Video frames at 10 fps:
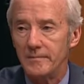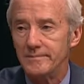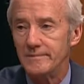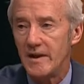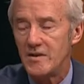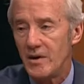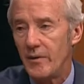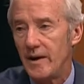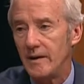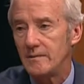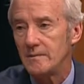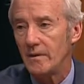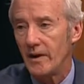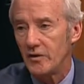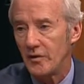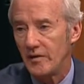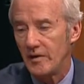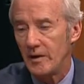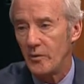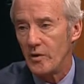They generate
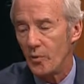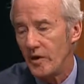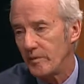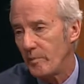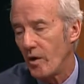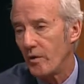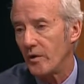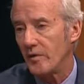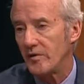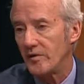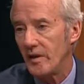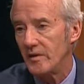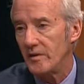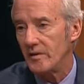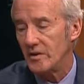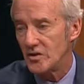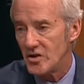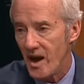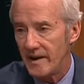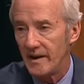electricity when the wind's blowing or the sun is
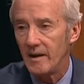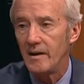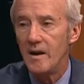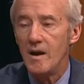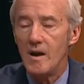shining.